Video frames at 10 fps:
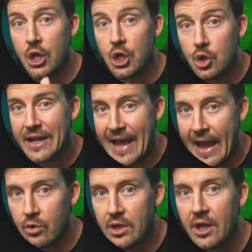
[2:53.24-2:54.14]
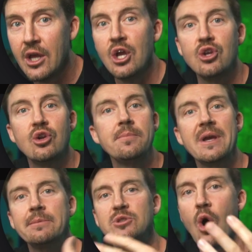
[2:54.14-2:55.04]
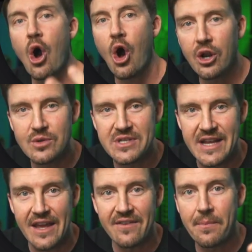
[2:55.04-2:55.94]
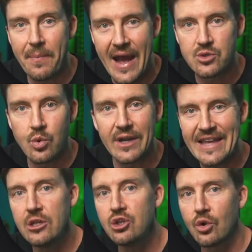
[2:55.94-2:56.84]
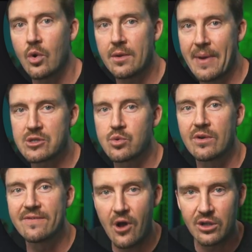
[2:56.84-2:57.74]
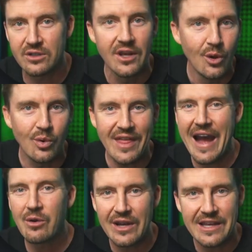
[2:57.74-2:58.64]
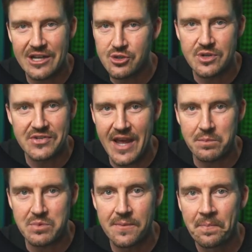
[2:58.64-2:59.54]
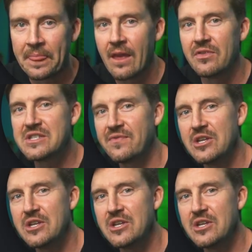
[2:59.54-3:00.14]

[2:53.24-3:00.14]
a new account, you're gonna be able to auto-save the password in your 1Password vault without any extra steps. This